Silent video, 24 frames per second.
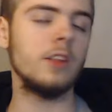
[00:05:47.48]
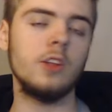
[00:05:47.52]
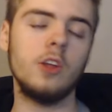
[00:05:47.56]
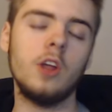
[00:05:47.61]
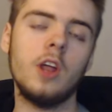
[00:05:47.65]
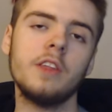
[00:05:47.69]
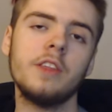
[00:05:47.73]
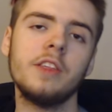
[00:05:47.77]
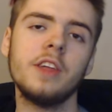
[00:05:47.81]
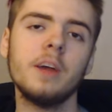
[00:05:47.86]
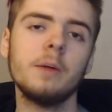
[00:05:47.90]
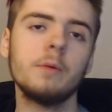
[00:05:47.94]

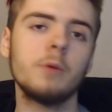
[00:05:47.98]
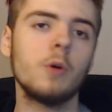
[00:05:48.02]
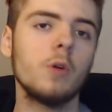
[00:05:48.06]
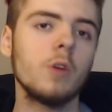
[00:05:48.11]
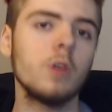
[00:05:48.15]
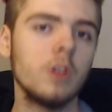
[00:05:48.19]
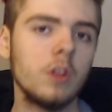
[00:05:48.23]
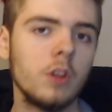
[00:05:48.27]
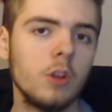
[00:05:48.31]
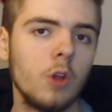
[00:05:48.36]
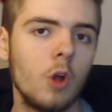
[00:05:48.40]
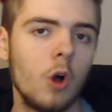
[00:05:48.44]
yeah, I think I'm going
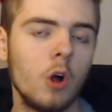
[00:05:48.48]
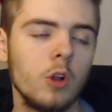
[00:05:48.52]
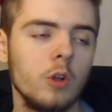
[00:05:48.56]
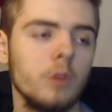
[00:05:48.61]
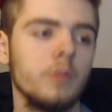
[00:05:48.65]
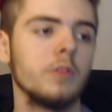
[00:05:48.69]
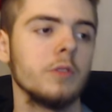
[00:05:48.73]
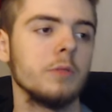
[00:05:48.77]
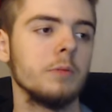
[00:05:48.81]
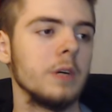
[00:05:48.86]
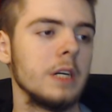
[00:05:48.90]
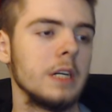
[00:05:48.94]
a little all
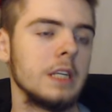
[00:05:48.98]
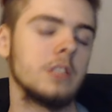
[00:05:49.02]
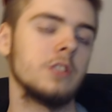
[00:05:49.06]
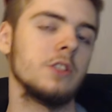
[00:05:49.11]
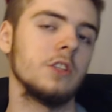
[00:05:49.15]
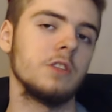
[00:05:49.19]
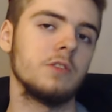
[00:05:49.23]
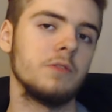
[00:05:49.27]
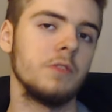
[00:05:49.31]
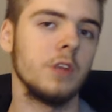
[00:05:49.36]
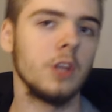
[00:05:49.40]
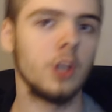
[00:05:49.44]
over the place
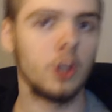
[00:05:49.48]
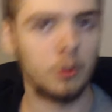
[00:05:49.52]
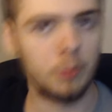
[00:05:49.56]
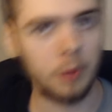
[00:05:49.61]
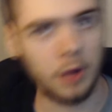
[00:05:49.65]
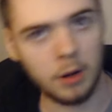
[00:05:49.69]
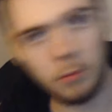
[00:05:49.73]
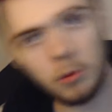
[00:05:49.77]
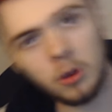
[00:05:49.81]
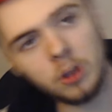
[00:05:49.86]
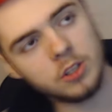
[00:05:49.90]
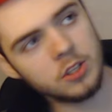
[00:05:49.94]
this video,
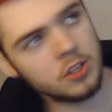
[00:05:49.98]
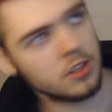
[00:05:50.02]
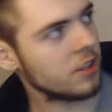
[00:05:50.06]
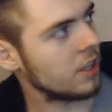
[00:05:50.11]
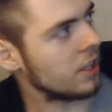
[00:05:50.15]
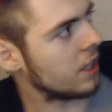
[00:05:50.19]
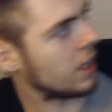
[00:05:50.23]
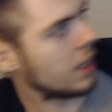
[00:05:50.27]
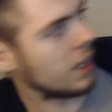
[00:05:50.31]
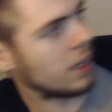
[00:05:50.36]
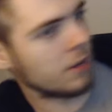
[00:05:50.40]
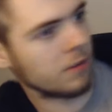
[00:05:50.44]
but I'm also
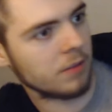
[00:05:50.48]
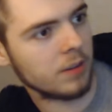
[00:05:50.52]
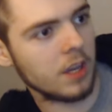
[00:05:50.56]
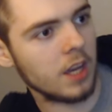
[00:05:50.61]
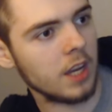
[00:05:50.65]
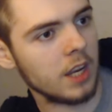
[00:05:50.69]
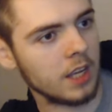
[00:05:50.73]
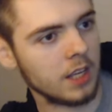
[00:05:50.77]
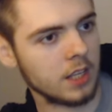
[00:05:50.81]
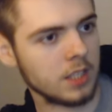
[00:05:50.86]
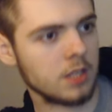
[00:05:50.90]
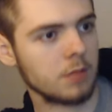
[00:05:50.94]
thinking of
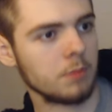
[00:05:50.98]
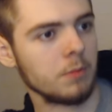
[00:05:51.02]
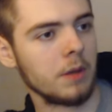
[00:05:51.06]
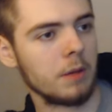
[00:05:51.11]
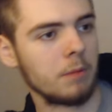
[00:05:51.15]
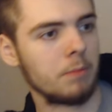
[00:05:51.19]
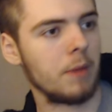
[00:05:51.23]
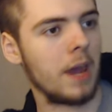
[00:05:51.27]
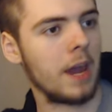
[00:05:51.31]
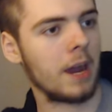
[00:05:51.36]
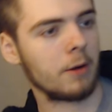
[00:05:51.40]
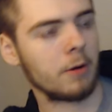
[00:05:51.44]
getting some
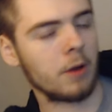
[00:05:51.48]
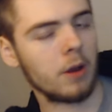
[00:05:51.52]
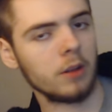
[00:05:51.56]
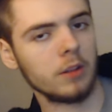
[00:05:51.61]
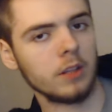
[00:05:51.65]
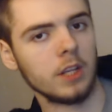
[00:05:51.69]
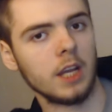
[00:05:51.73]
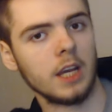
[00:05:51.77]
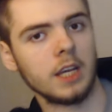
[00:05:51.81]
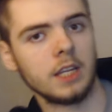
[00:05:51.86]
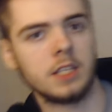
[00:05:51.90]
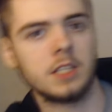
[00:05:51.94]
like
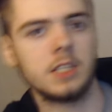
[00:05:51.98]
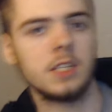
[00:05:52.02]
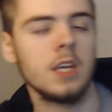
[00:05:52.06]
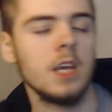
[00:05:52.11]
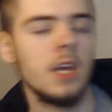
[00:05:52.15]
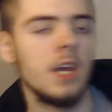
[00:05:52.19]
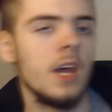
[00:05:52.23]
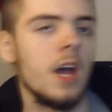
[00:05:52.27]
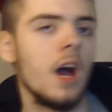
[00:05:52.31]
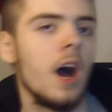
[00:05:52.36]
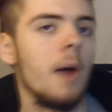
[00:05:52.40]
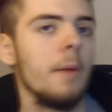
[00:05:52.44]
background lights.
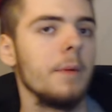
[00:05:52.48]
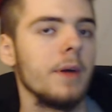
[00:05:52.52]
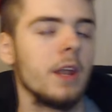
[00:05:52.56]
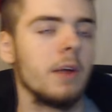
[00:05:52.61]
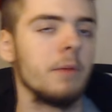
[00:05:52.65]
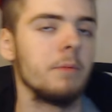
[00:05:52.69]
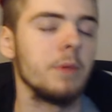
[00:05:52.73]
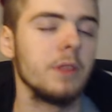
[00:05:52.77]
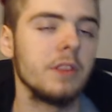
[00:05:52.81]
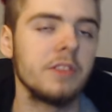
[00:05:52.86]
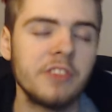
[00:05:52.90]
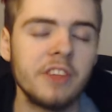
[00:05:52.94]
I mean,
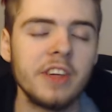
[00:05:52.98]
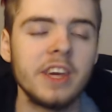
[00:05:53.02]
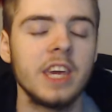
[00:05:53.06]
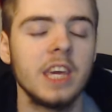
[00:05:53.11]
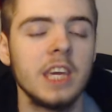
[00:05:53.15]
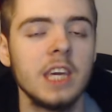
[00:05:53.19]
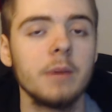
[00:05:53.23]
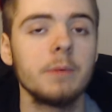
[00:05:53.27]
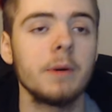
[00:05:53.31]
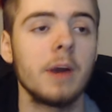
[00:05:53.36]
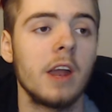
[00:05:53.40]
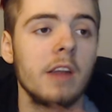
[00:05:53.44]
I've been
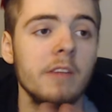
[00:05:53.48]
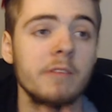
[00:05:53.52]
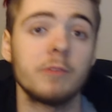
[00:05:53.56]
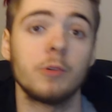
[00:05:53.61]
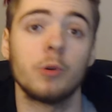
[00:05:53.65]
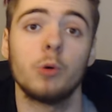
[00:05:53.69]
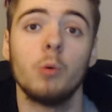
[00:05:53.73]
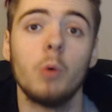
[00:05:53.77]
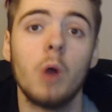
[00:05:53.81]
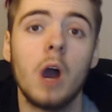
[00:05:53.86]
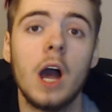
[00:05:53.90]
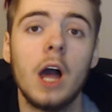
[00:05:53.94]
thinking about it
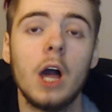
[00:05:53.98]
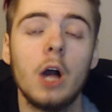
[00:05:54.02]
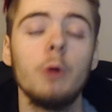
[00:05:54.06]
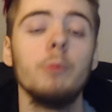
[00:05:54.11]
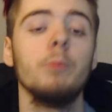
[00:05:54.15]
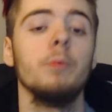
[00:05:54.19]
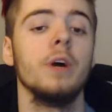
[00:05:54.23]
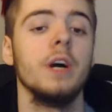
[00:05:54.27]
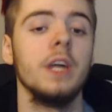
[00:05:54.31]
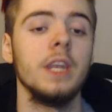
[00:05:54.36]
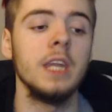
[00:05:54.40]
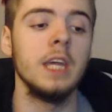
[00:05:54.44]
for a while,
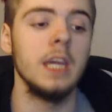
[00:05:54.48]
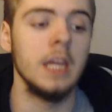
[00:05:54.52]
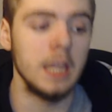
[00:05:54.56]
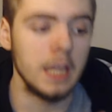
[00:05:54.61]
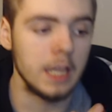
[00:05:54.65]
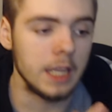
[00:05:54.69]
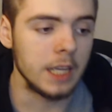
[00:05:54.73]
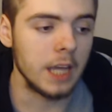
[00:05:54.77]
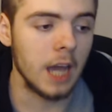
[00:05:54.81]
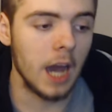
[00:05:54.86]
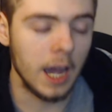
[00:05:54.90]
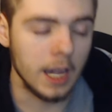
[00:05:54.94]
but
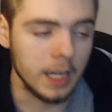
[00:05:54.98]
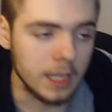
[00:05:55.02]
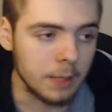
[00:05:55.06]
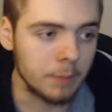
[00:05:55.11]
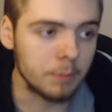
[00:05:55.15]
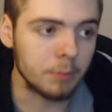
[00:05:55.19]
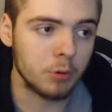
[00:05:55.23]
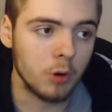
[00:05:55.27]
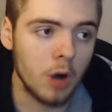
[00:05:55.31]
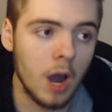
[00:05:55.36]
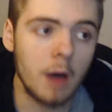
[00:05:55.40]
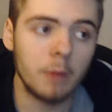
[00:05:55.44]
I
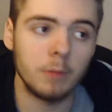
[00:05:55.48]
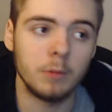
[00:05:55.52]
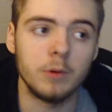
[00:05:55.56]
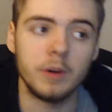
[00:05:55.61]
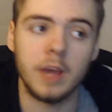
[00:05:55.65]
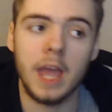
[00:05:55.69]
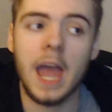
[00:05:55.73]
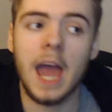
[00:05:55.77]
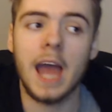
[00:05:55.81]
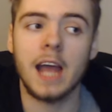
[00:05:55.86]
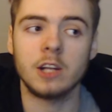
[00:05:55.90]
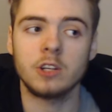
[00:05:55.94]
can
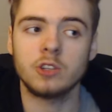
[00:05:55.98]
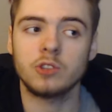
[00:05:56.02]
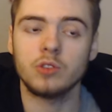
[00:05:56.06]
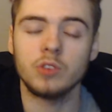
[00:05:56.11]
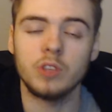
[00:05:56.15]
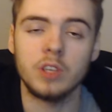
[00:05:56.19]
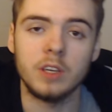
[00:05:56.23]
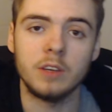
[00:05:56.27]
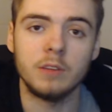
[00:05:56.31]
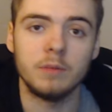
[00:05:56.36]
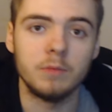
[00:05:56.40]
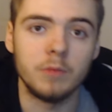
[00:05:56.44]
probably
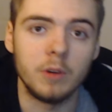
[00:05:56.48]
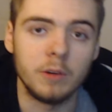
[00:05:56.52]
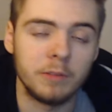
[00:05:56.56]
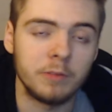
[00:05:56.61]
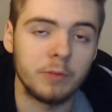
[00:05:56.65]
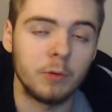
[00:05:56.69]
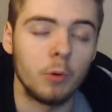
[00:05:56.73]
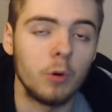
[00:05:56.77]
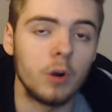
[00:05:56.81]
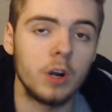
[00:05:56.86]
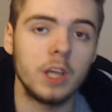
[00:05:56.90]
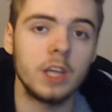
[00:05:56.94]
actually
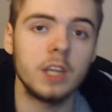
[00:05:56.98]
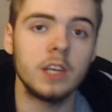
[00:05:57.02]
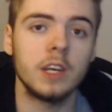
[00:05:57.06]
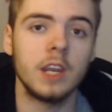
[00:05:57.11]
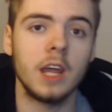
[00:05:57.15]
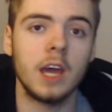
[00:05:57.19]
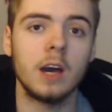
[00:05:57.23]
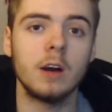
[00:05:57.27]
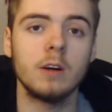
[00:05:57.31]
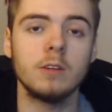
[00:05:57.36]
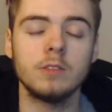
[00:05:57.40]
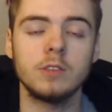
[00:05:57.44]
afford it
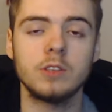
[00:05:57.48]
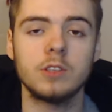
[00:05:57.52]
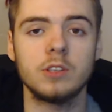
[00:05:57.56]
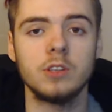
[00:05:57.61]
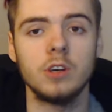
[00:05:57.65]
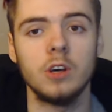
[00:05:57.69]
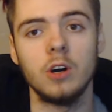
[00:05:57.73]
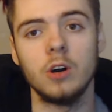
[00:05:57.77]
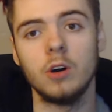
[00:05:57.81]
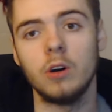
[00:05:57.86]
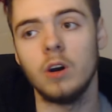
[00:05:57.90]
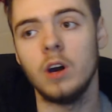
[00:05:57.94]
now,
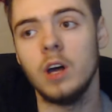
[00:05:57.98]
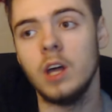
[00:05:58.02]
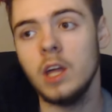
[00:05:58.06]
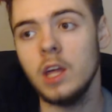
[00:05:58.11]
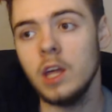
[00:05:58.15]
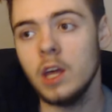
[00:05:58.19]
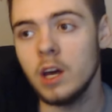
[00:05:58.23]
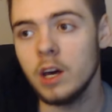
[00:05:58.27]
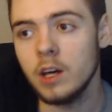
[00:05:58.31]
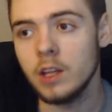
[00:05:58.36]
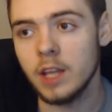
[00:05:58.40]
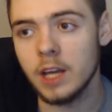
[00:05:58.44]
so
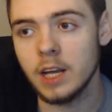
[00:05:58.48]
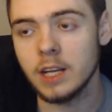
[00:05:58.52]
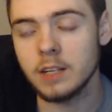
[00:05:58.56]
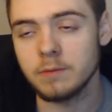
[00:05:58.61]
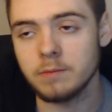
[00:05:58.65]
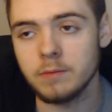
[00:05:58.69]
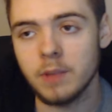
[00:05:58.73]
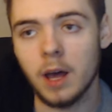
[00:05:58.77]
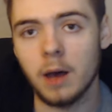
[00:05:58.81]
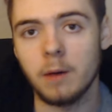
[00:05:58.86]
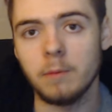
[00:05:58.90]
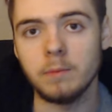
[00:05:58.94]
I, uh,
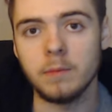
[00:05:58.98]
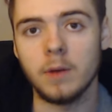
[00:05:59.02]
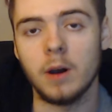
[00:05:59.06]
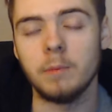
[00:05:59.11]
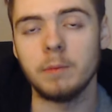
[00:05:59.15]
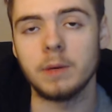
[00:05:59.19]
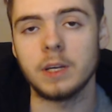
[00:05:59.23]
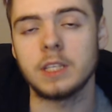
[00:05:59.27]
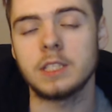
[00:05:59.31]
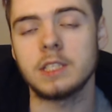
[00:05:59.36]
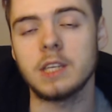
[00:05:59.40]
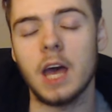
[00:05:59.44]
am I'm,
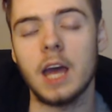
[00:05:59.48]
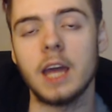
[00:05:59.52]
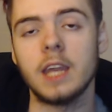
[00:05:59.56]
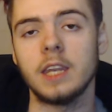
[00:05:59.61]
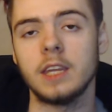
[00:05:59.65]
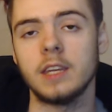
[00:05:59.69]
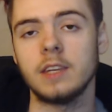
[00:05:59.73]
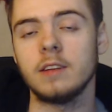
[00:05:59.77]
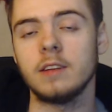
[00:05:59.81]
I'm excited.